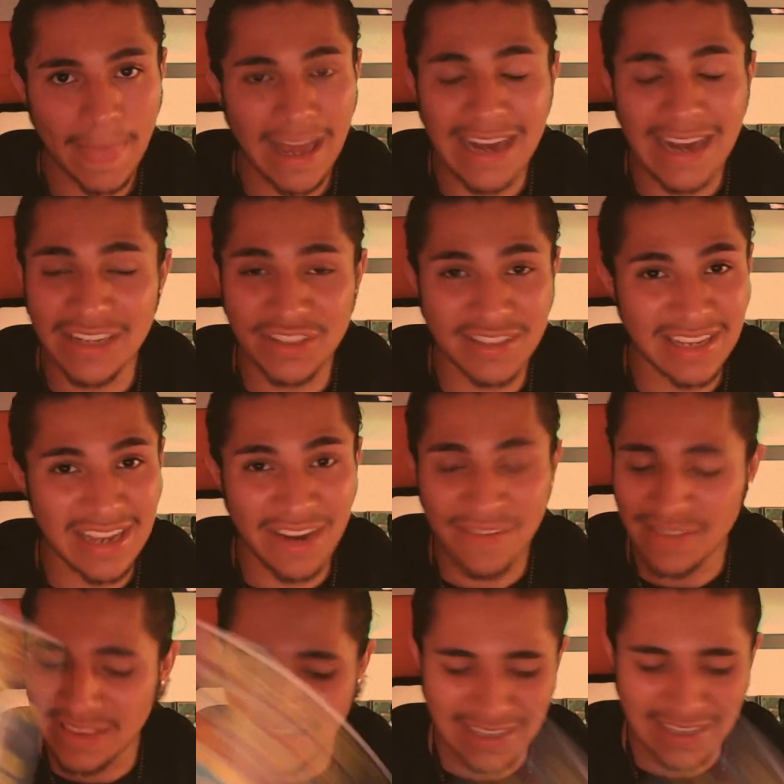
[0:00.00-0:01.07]
I just hate
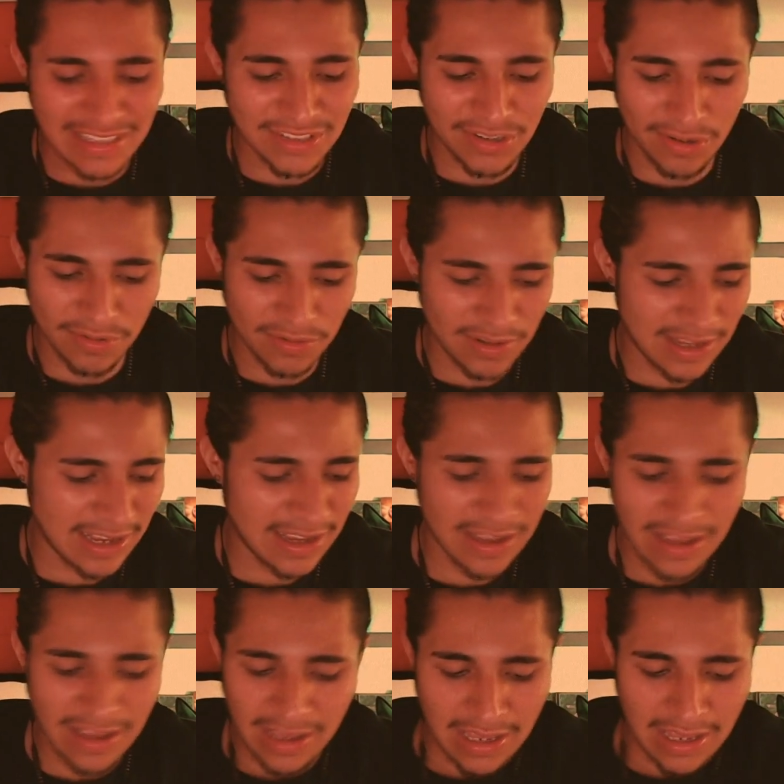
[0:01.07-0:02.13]
everything in general, yeah.
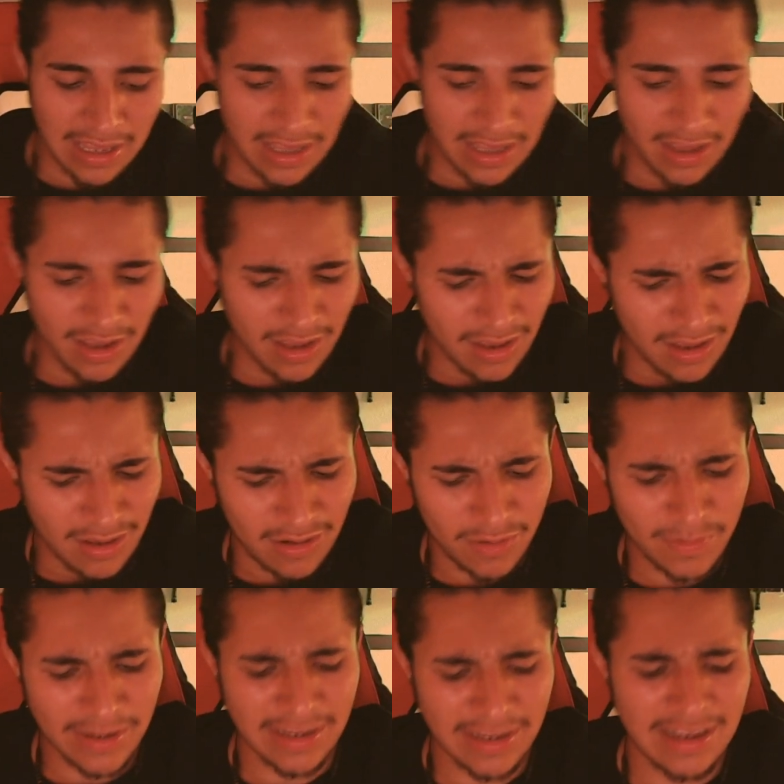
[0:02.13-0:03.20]
Oh
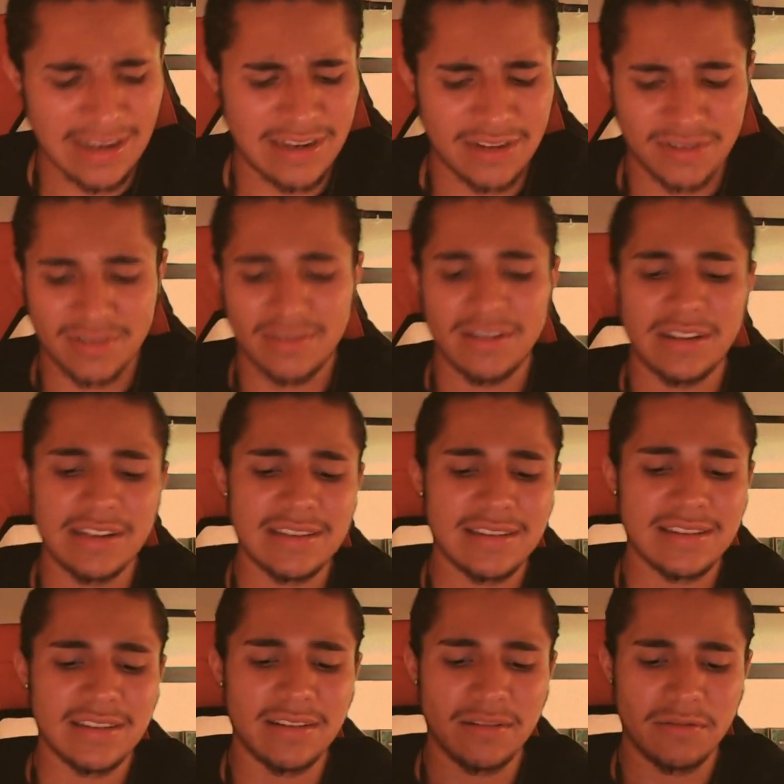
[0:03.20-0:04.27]
my gosh. All right, let's
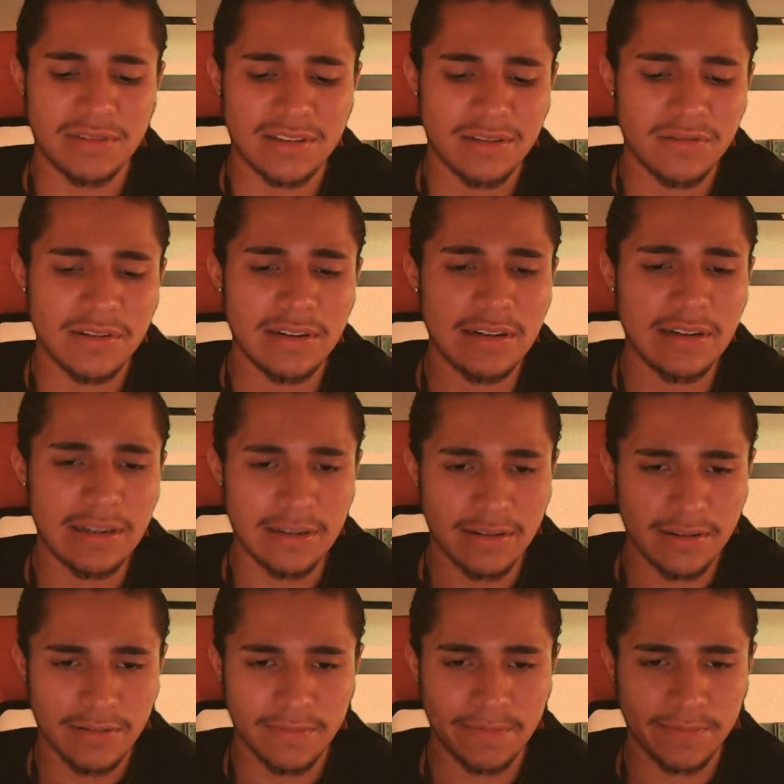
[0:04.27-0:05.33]
see. What's going on?
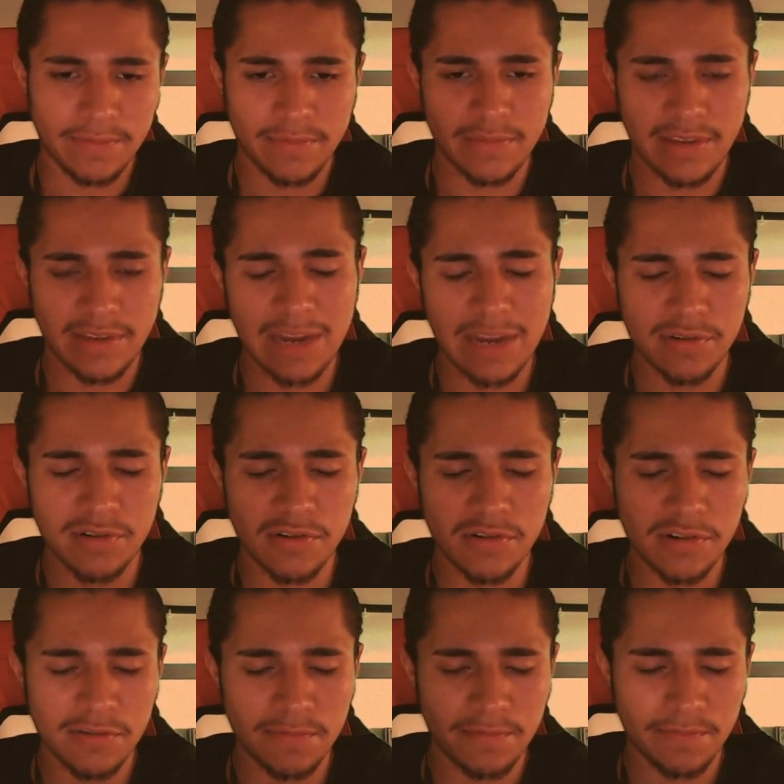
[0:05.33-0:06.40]
Capricorn.